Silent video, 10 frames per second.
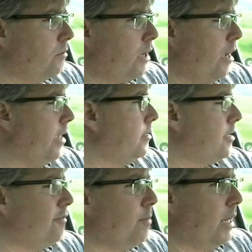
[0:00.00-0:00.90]
kinds
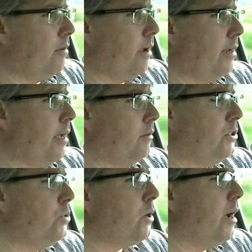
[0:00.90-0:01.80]
of money right now,
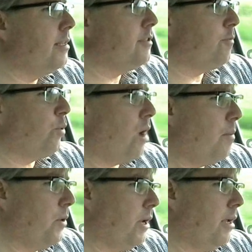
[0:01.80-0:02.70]
two kinds of
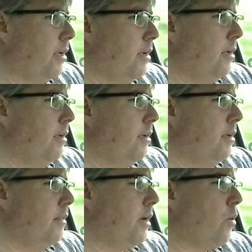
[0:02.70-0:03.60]
property
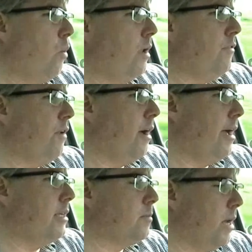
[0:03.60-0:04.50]
that qualify
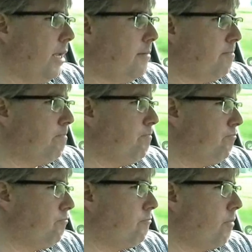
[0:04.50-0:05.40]
as money.
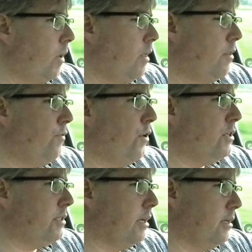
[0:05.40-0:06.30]
The
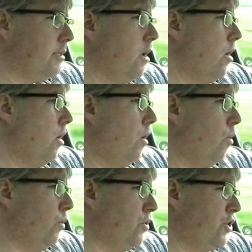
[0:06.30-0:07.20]
first is
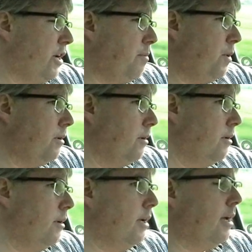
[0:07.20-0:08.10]
ownership
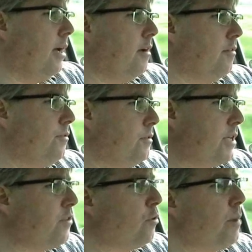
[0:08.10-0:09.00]
of
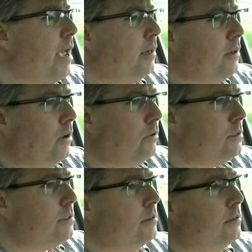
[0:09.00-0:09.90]
central bank
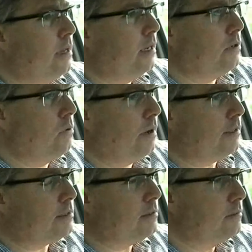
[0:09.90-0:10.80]
notes and
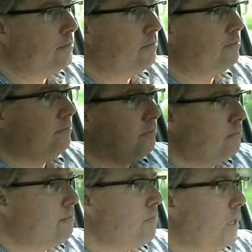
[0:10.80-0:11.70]
coins.
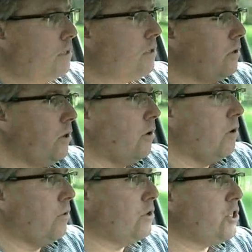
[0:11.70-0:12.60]
So your
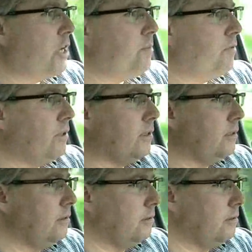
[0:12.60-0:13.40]
ownership of the